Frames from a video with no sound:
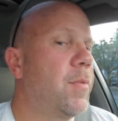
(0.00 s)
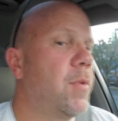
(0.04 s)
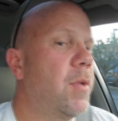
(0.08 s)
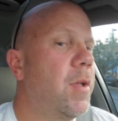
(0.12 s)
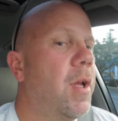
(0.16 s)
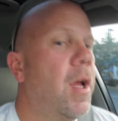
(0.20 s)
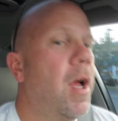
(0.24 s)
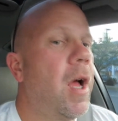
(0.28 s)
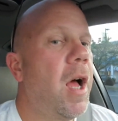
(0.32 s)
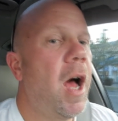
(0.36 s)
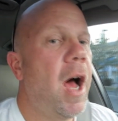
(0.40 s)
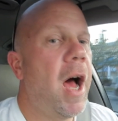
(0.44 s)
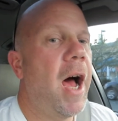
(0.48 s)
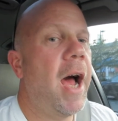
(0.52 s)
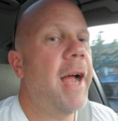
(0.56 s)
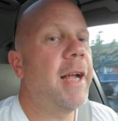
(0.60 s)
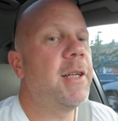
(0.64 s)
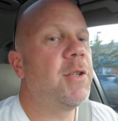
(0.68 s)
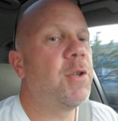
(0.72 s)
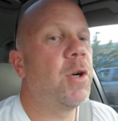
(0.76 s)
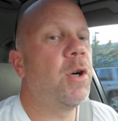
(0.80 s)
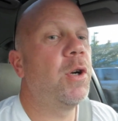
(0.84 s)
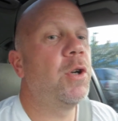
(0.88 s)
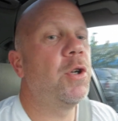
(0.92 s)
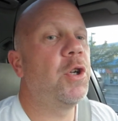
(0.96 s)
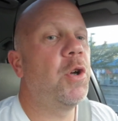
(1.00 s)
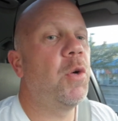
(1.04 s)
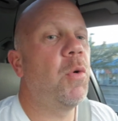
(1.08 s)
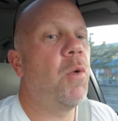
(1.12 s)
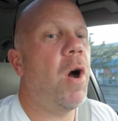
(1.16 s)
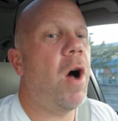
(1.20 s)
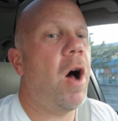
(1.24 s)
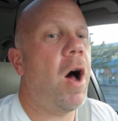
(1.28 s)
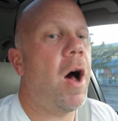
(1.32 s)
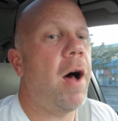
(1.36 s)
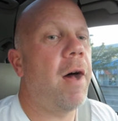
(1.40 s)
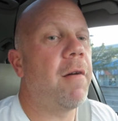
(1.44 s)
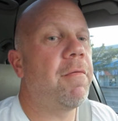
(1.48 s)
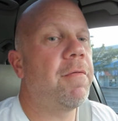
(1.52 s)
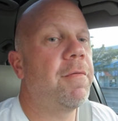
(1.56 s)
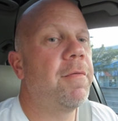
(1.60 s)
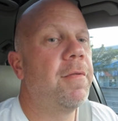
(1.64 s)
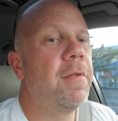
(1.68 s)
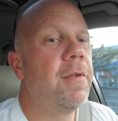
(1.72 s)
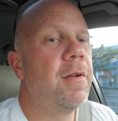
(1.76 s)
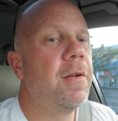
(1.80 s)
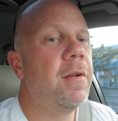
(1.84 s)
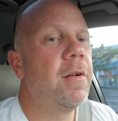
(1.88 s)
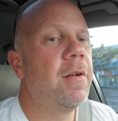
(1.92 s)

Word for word: Accident. I turned you off.